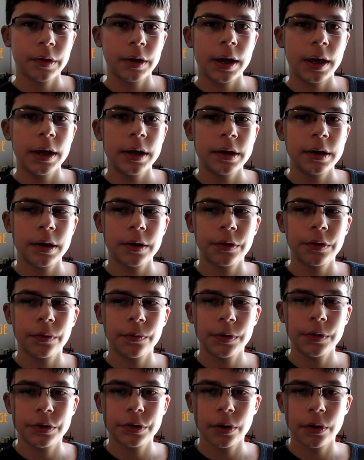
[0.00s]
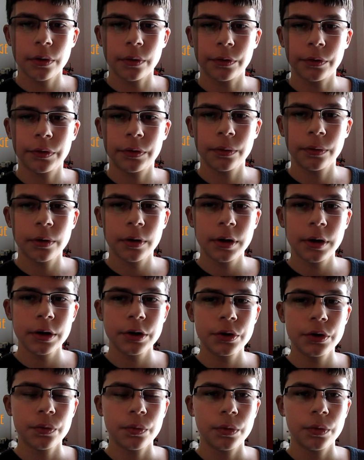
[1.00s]
8 gigs of internal
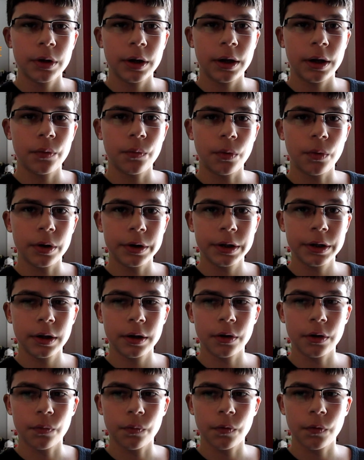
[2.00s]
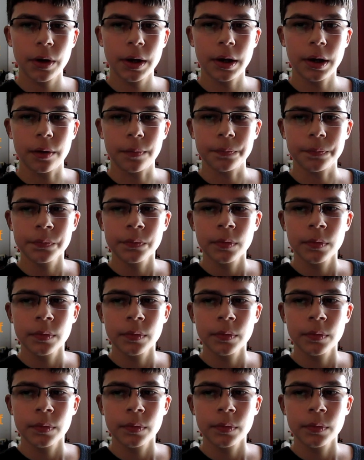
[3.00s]
storage and 1 gig of RAM.